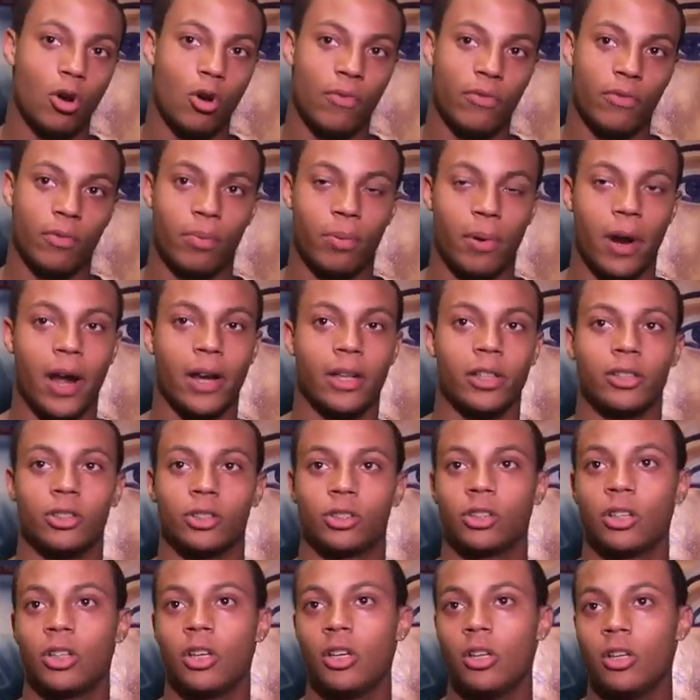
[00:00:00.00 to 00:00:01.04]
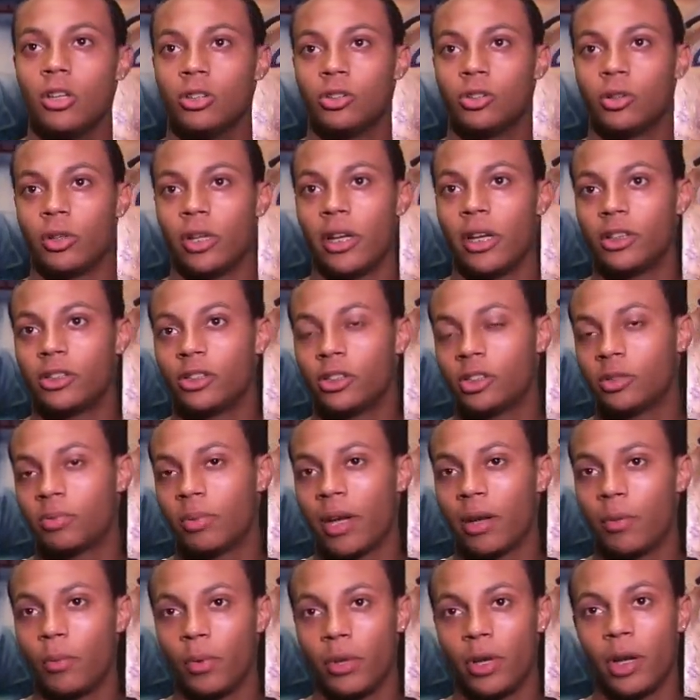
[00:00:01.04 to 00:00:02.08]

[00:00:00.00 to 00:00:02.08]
home for practice, so they suspect